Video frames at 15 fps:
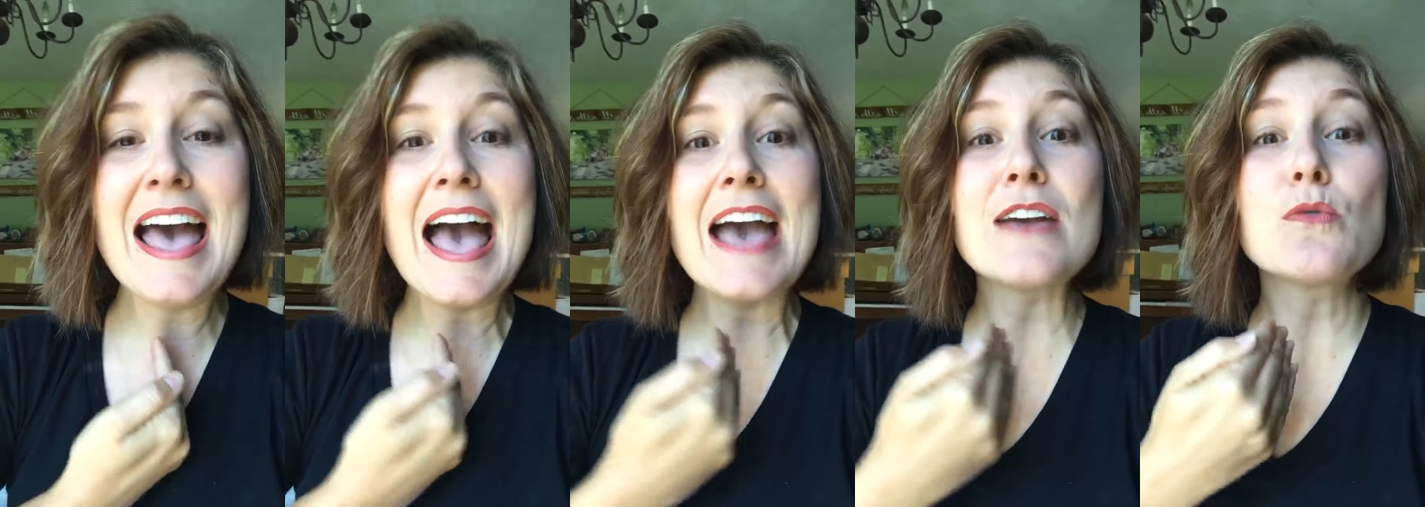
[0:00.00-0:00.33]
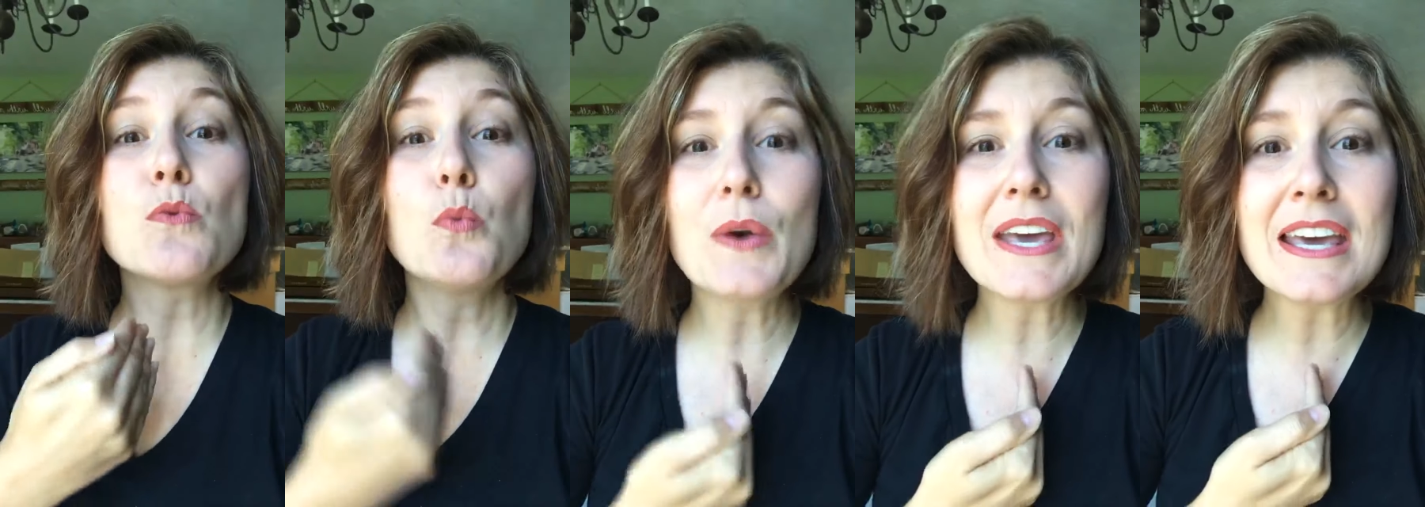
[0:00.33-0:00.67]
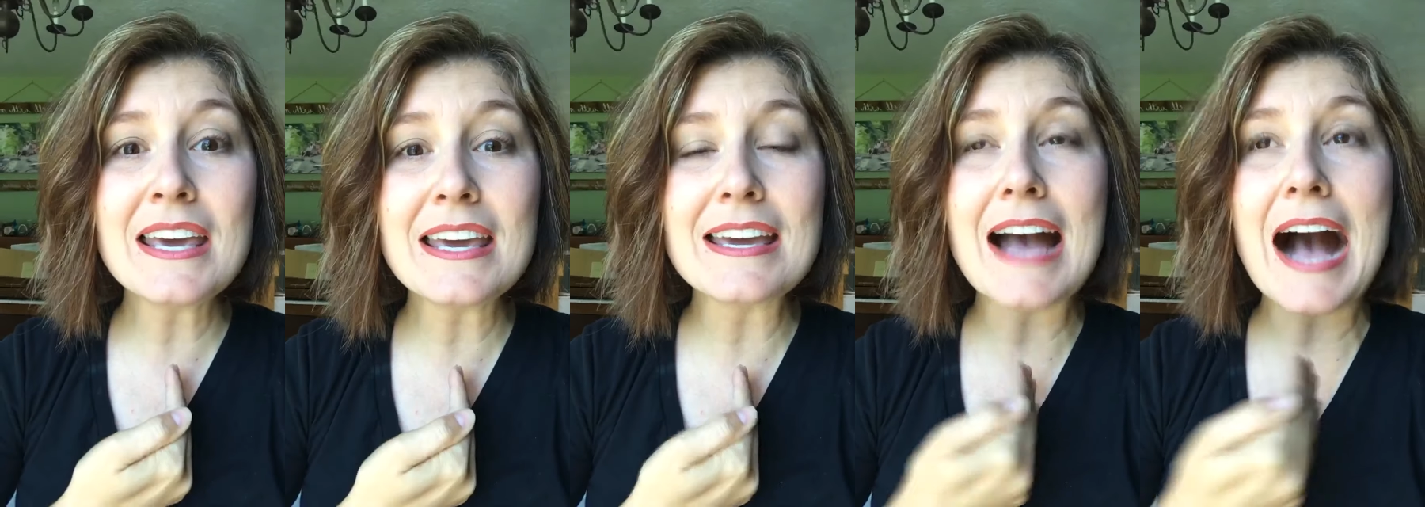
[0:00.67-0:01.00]
and
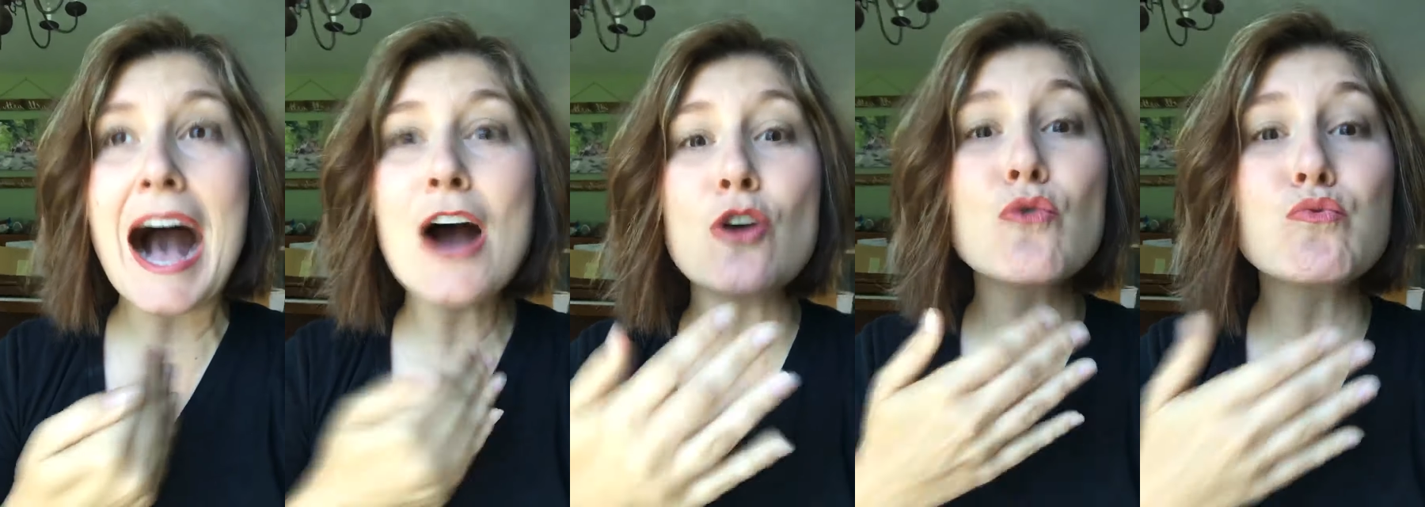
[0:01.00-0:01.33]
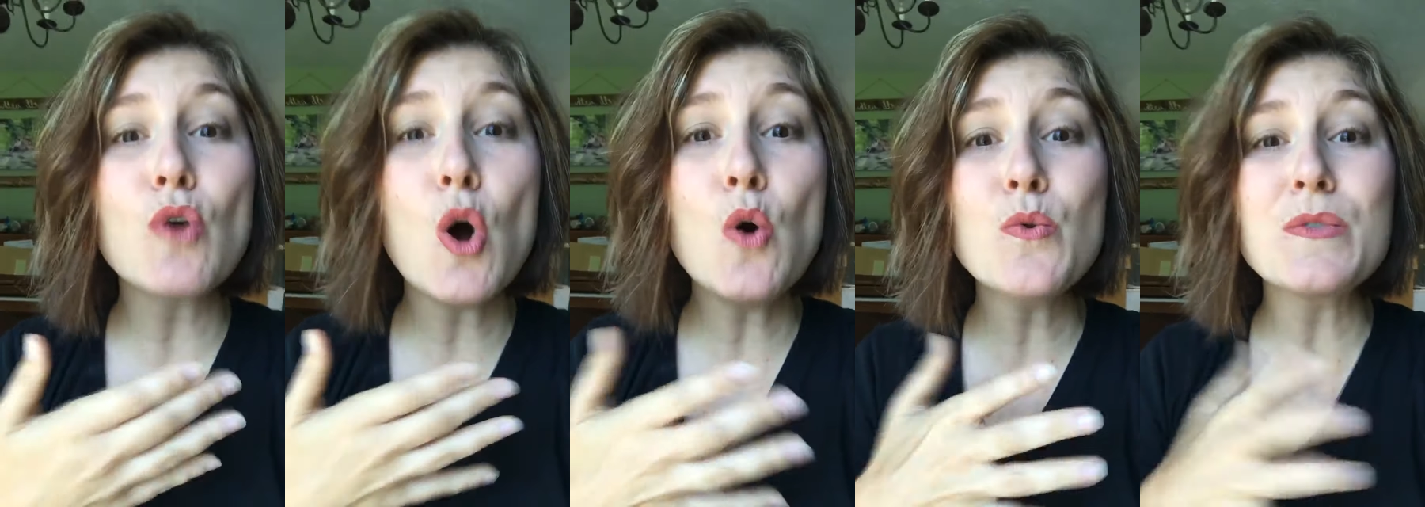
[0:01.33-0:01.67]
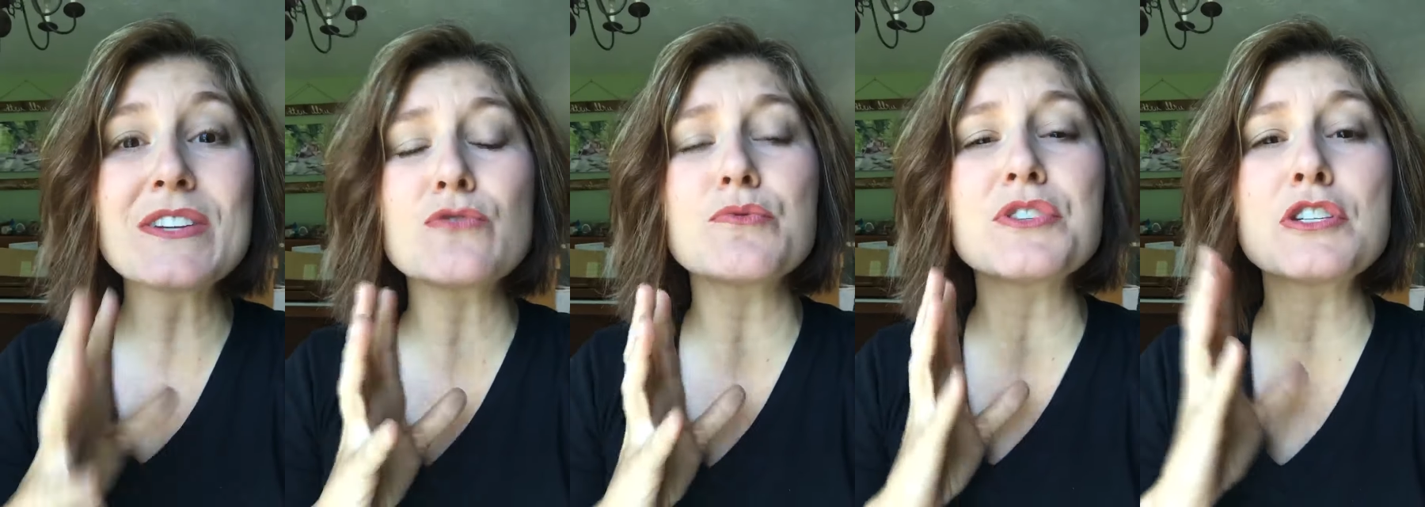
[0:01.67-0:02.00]
we, our role
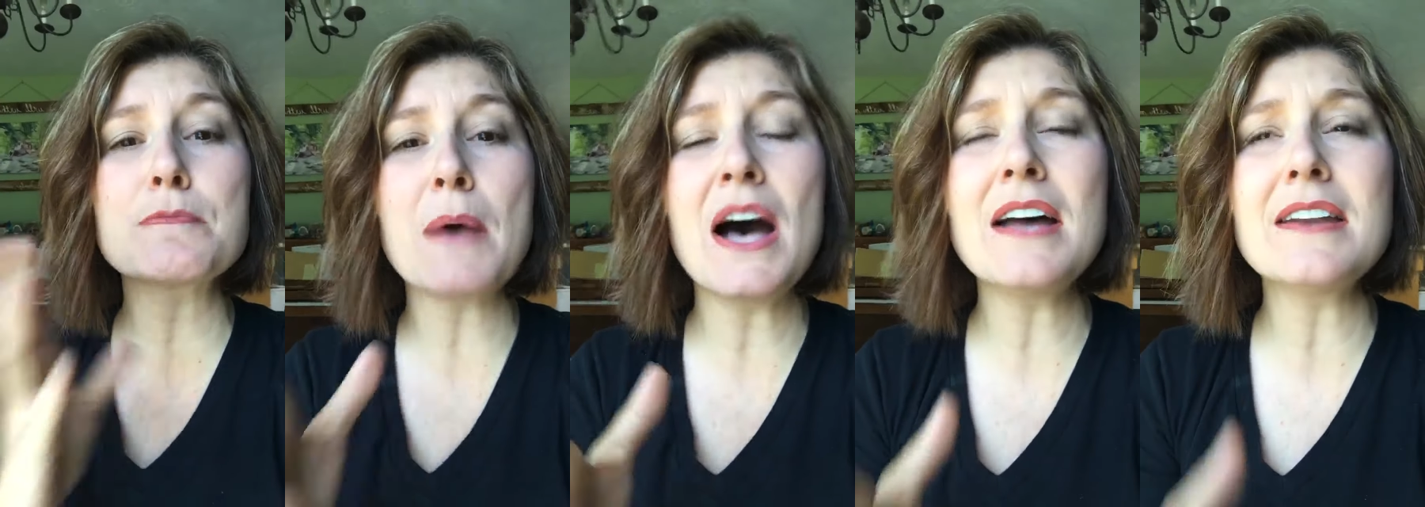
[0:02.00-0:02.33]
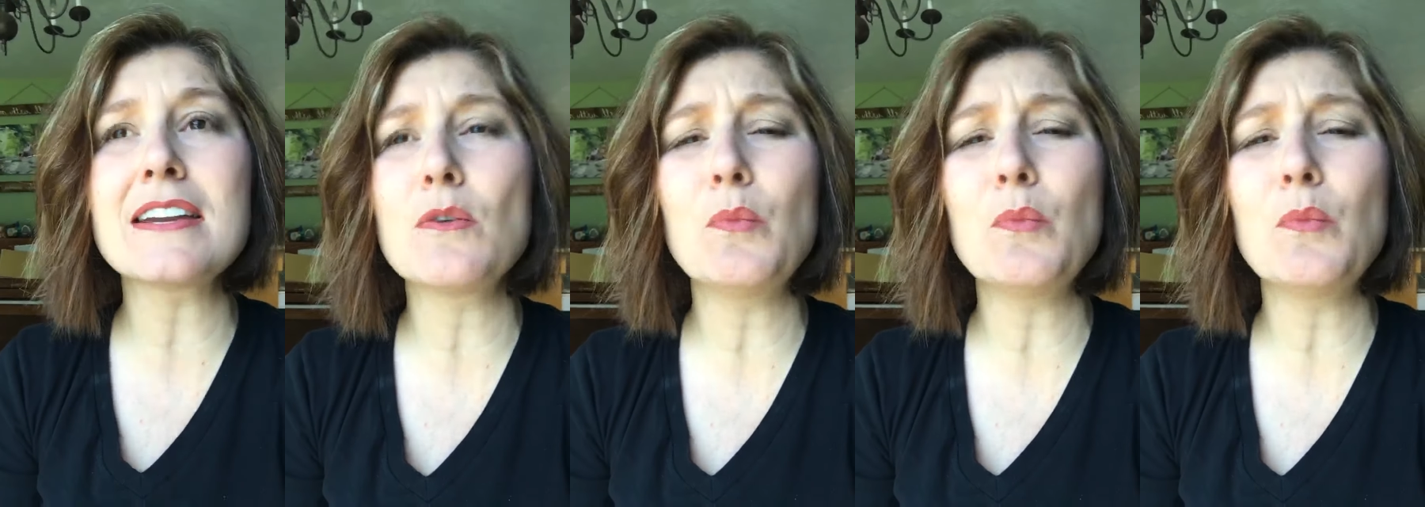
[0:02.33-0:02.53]
is responding.